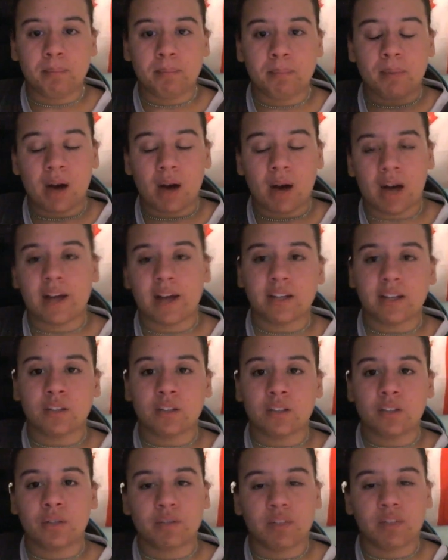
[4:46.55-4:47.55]
but
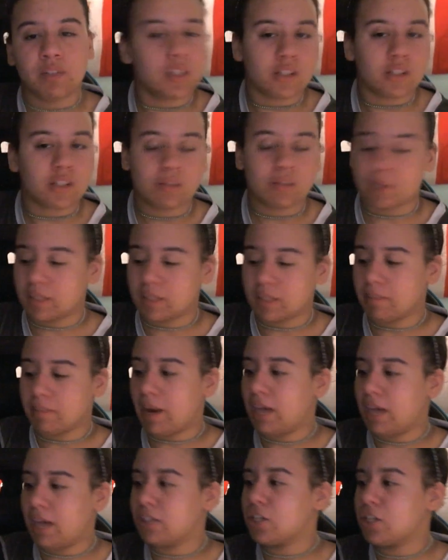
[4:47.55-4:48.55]
you can really just mix and
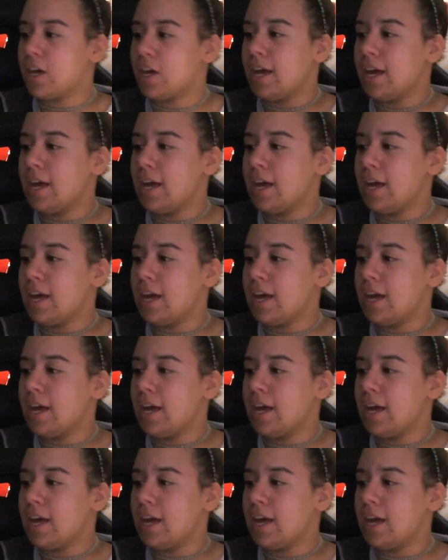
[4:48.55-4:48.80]
match.